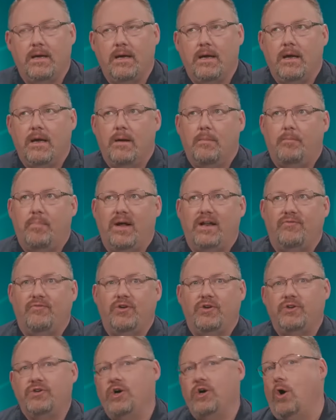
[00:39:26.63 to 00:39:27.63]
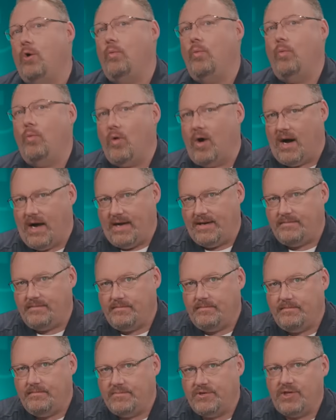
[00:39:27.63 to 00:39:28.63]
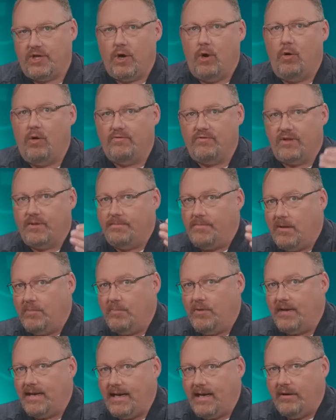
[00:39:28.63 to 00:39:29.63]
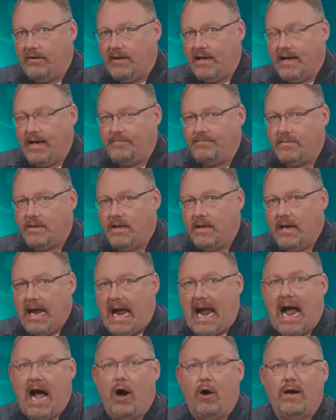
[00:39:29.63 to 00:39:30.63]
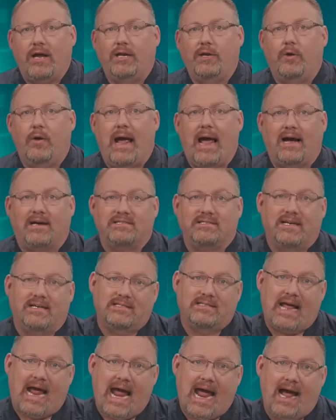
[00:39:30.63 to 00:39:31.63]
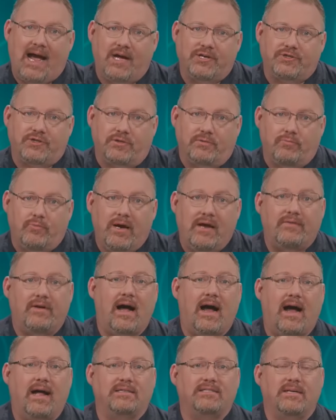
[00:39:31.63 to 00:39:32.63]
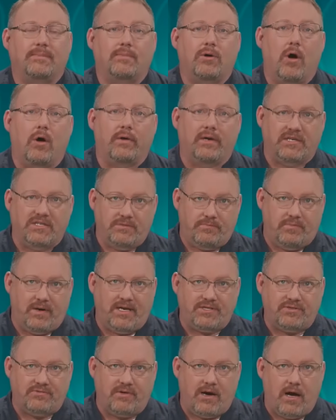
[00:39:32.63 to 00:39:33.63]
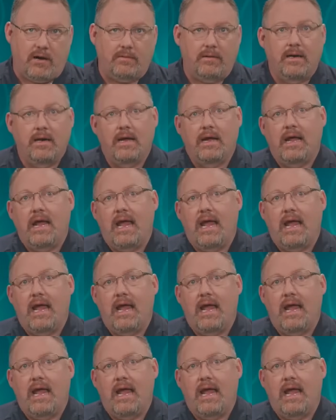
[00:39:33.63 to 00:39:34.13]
But if you don't want to go over the public internet, how can you access Azure? We have a concept called ExpressRoute. An